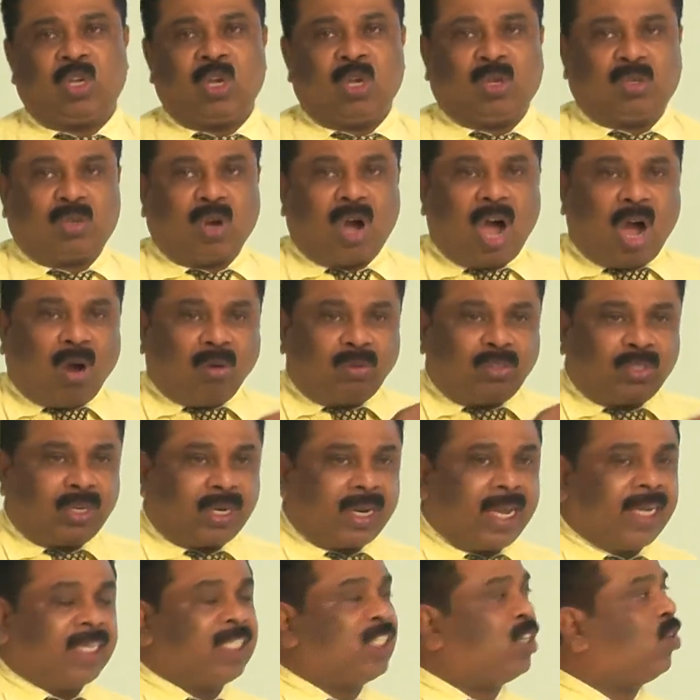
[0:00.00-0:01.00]
So how to
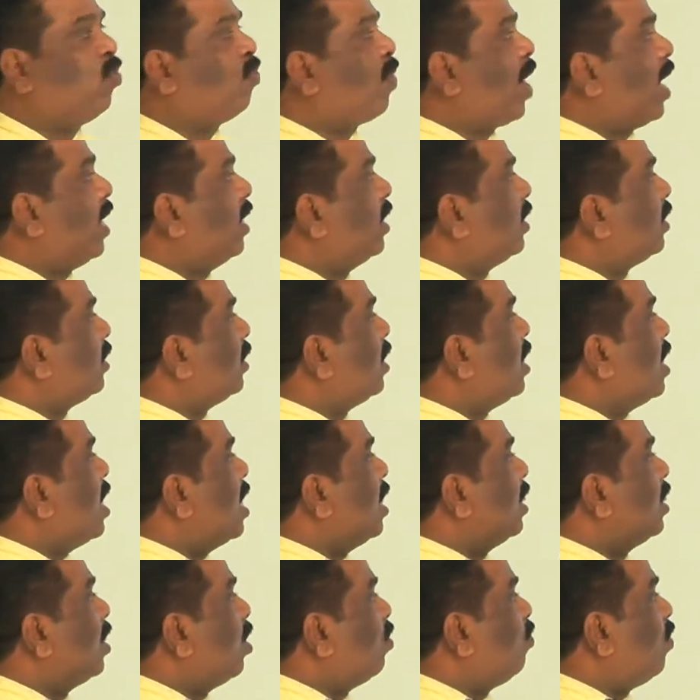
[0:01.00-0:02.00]
rectify it?
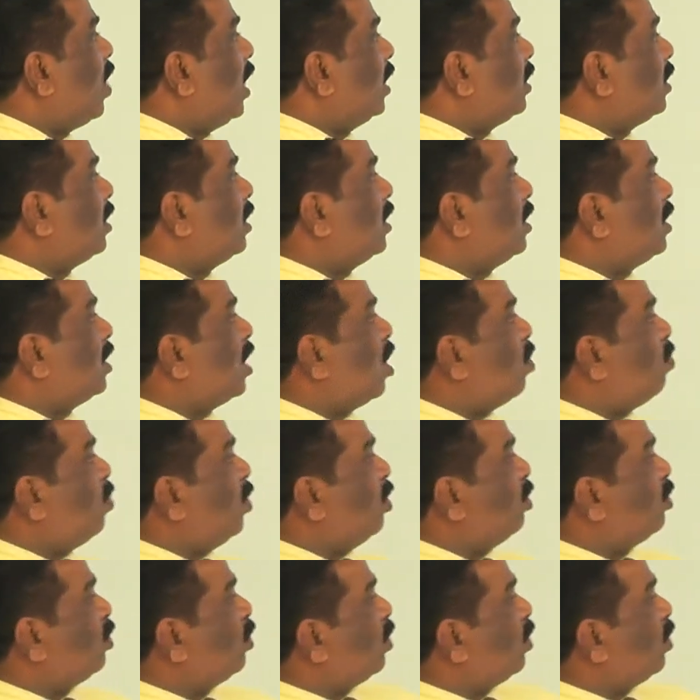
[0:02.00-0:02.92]
The first step, you should